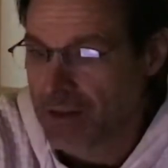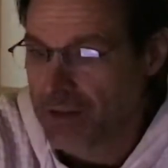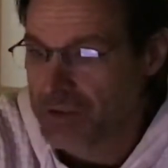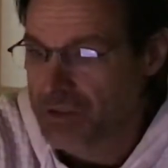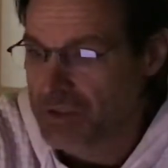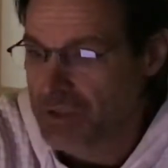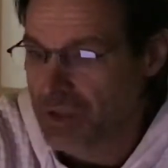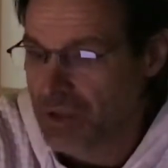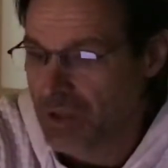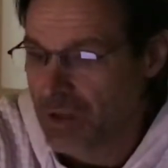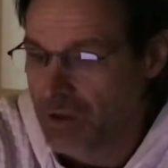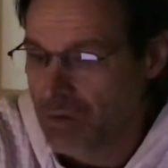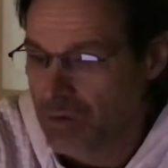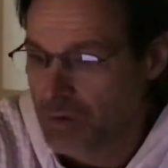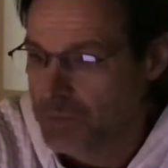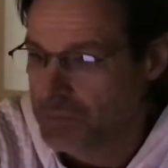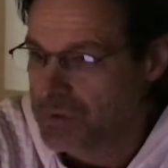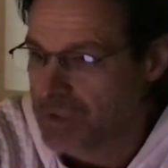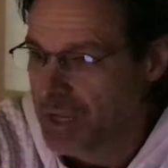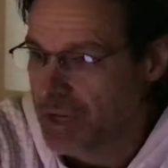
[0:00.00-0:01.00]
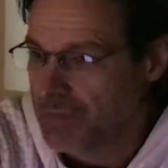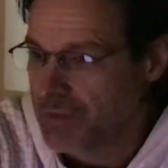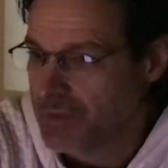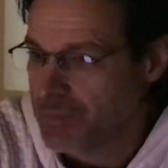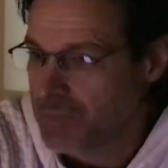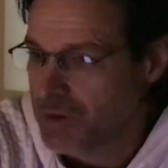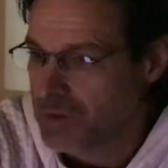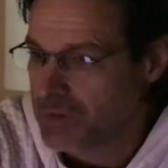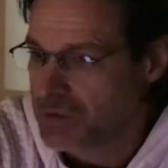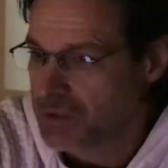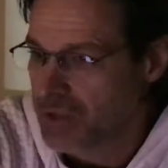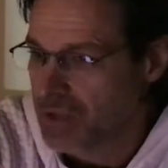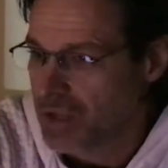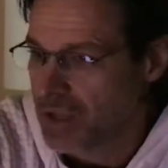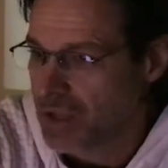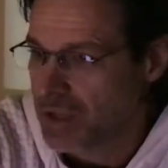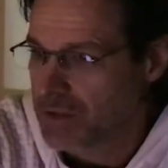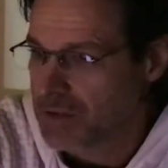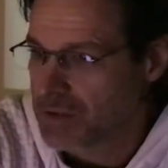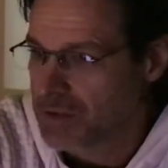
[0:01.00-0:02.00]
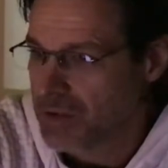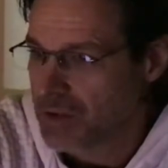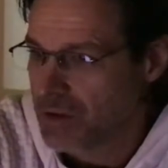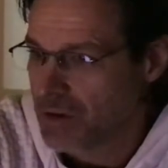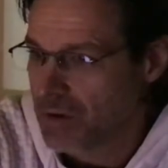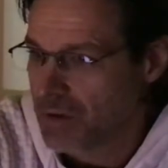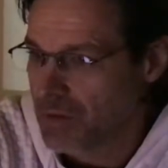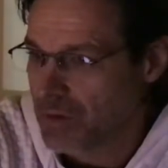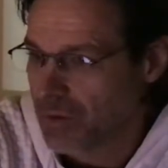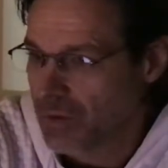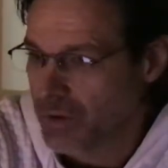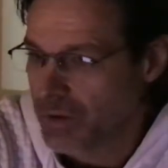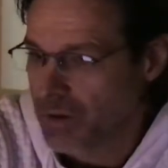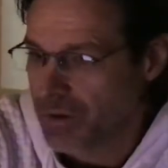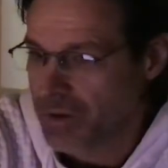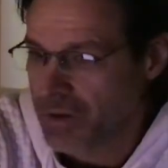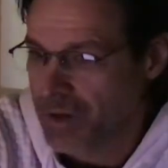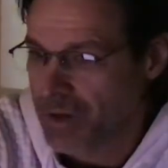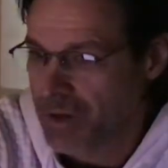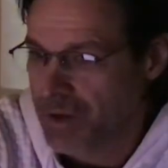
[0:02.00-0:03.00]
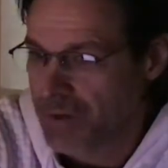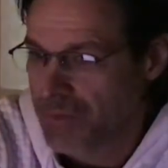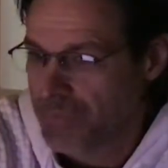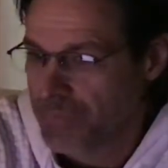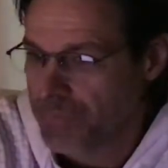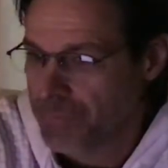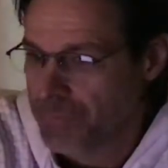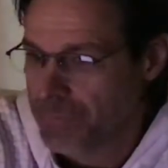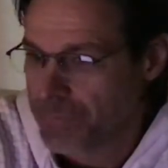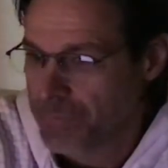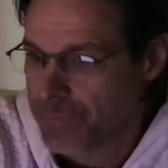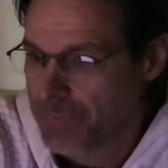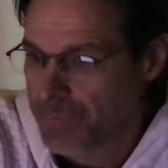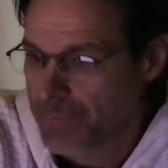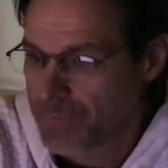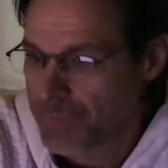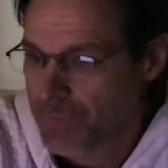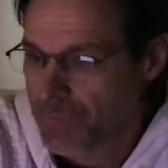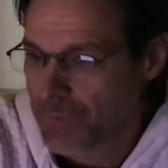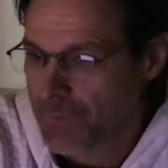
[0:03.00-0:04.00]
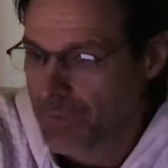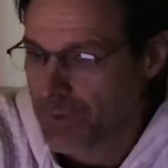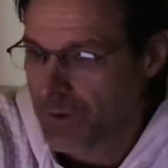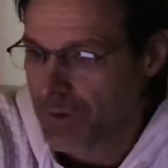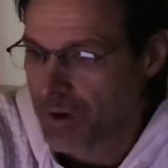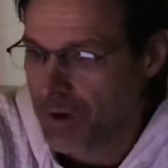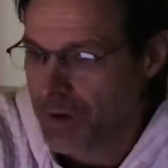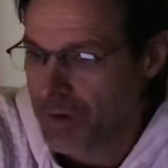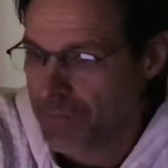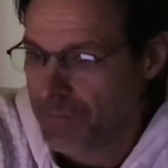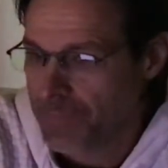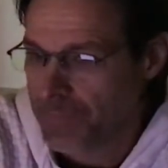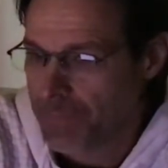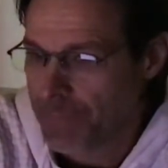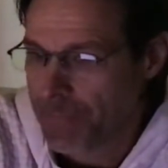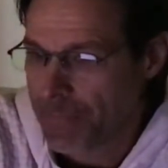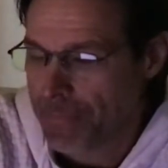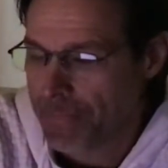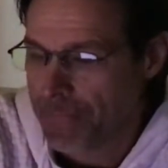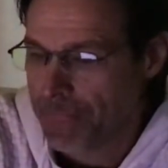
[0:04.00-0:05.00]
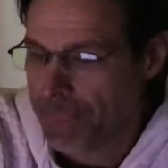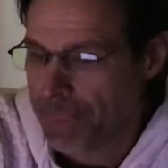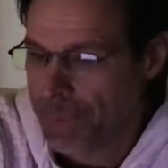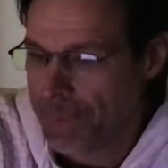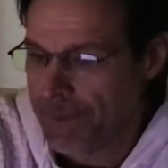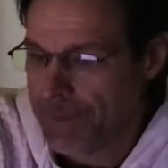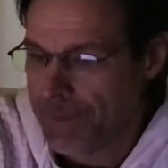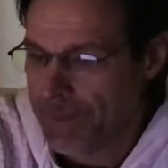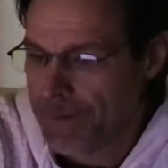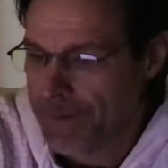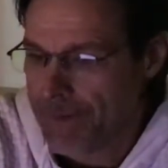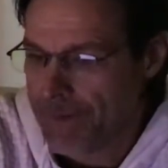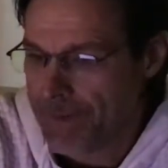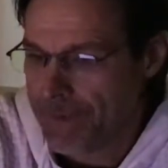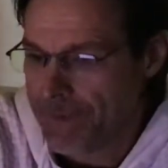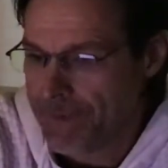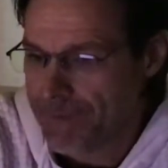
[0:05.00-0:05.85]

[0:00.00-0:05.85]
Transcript: So whoops, I haven't even posted it yet. So hold on, yeah, great. All right.